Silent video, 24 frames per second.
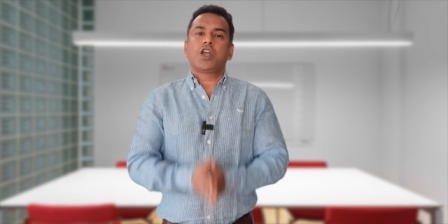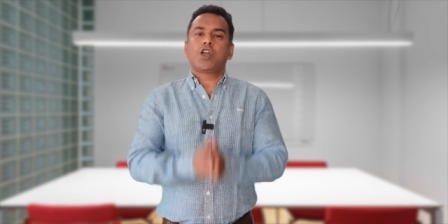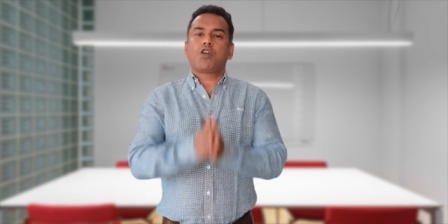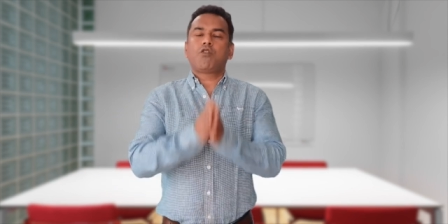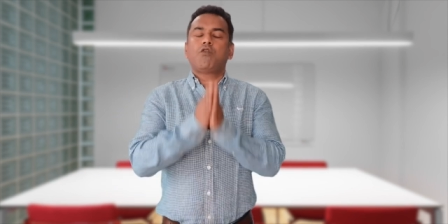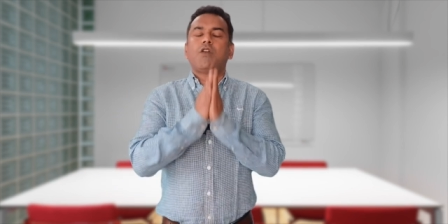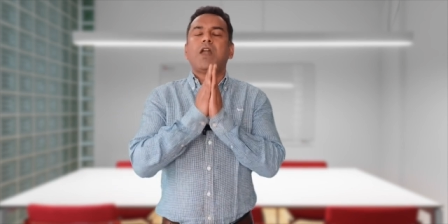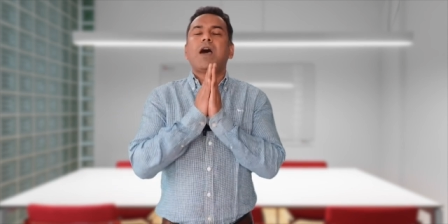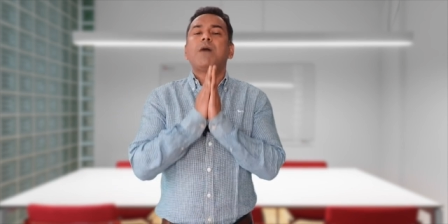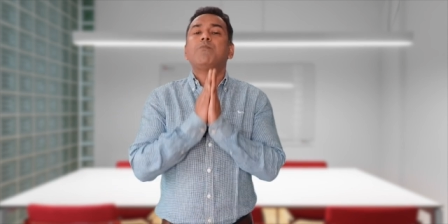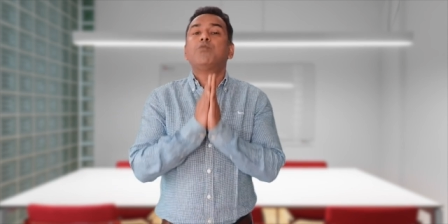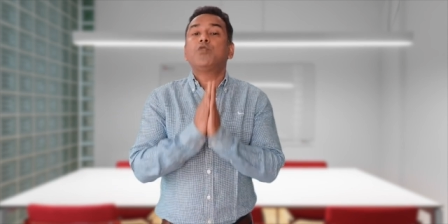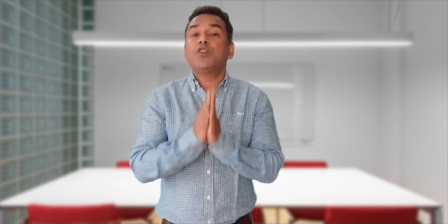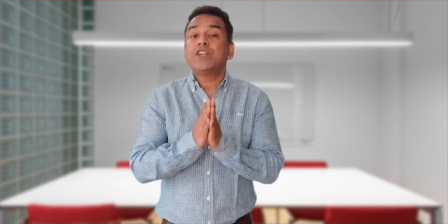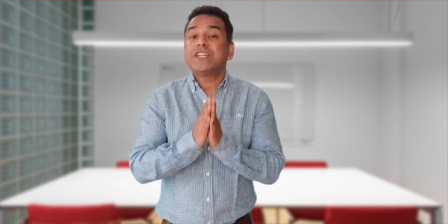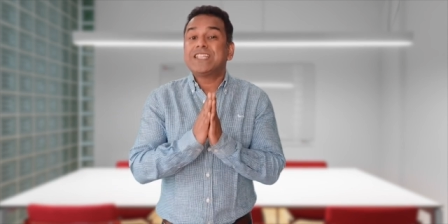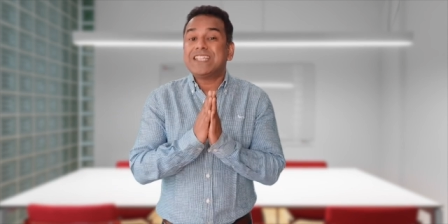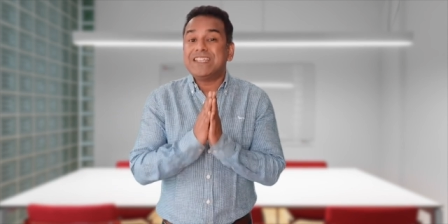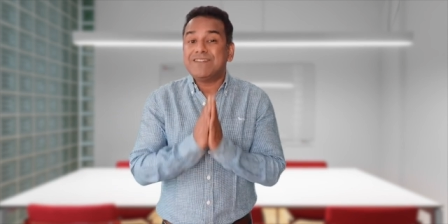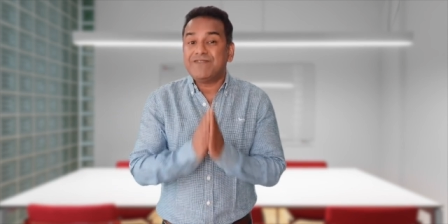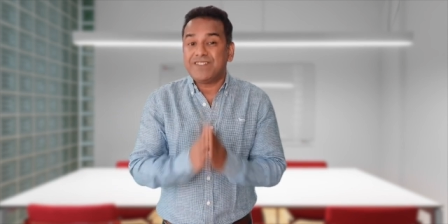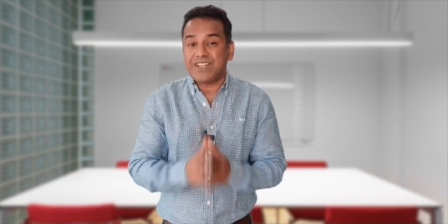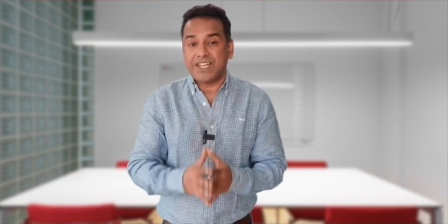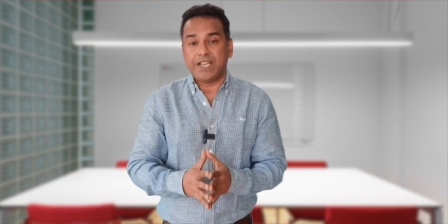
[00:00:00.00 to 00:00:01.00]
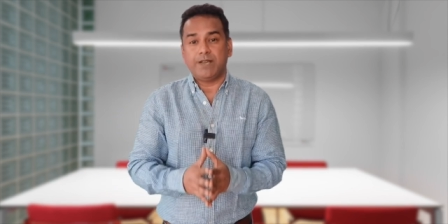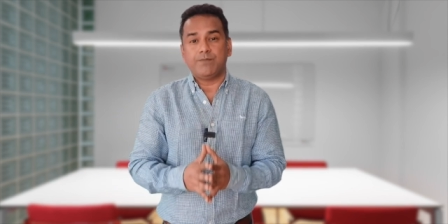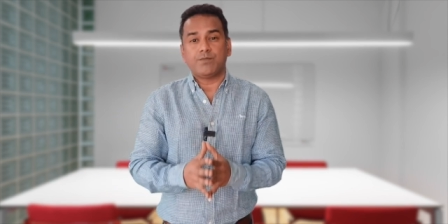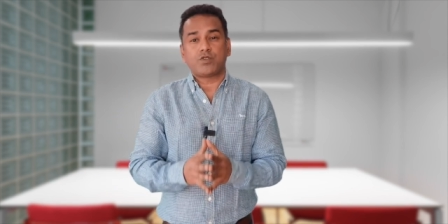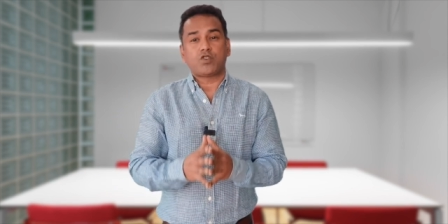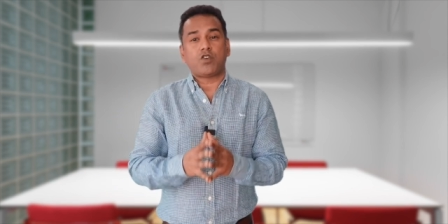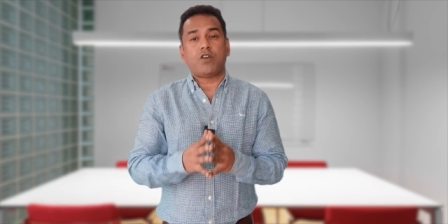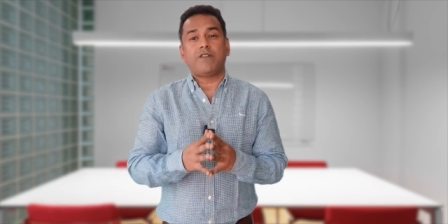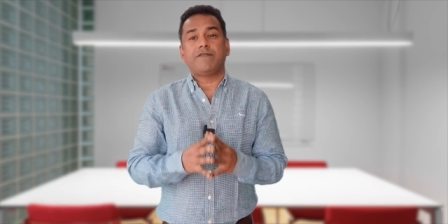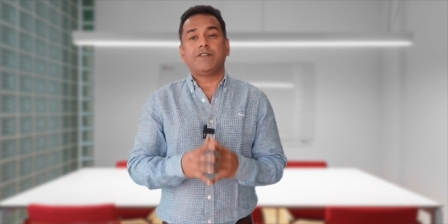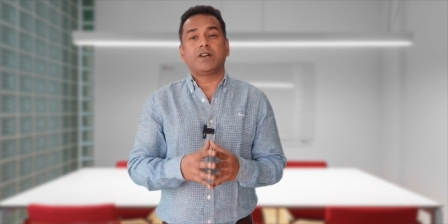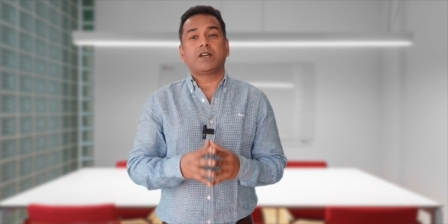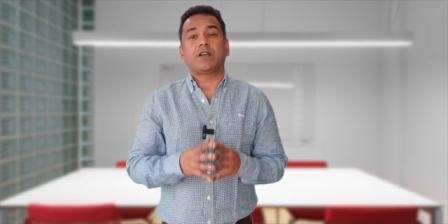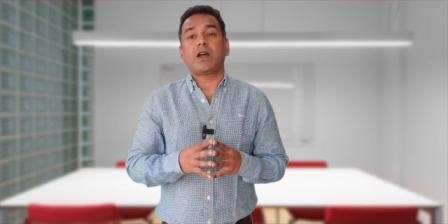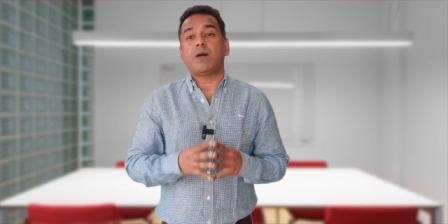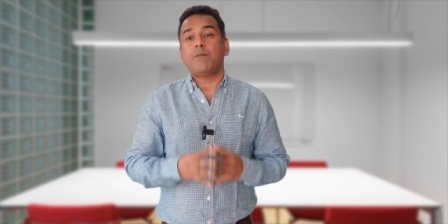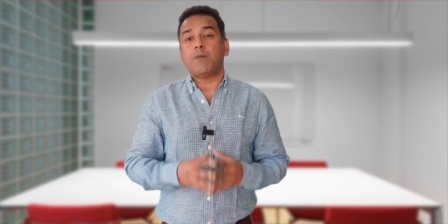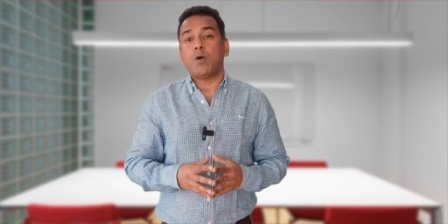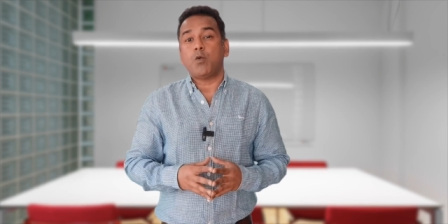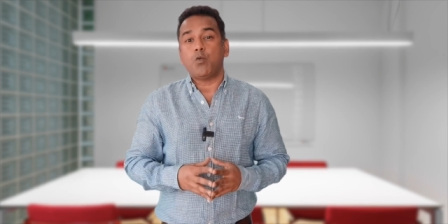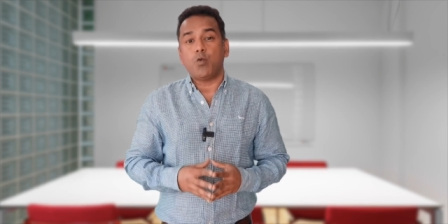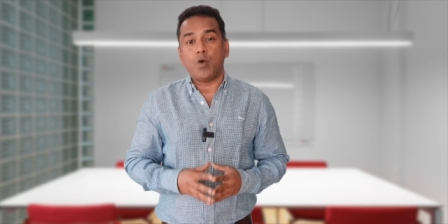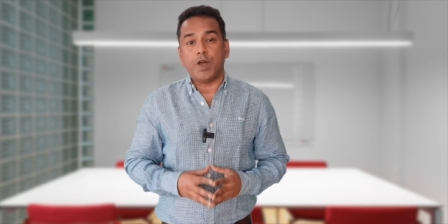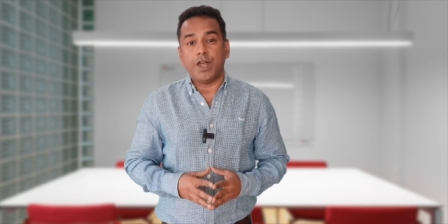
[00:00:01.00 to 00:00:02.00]
Collaborative teams often come
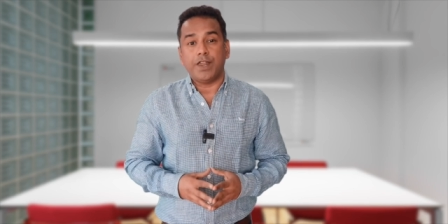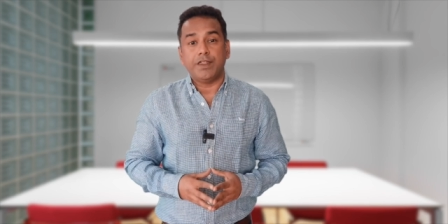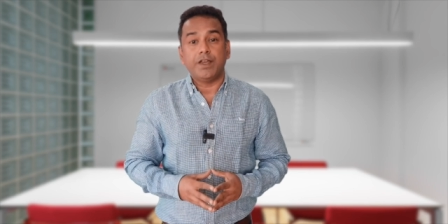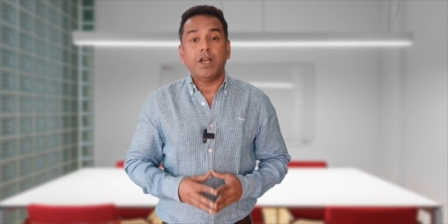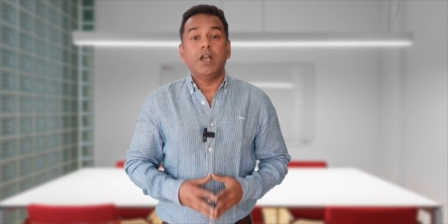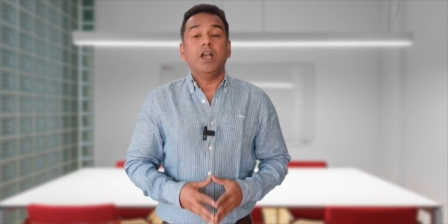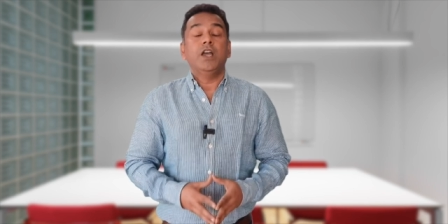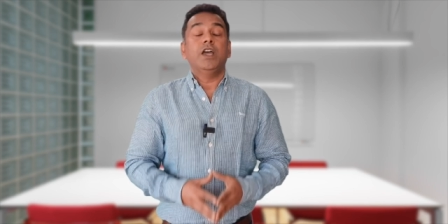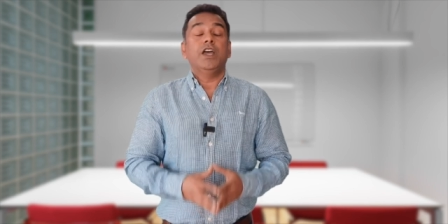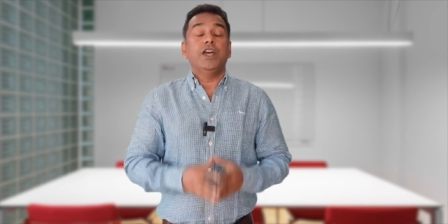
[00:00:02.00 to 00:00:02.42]
up with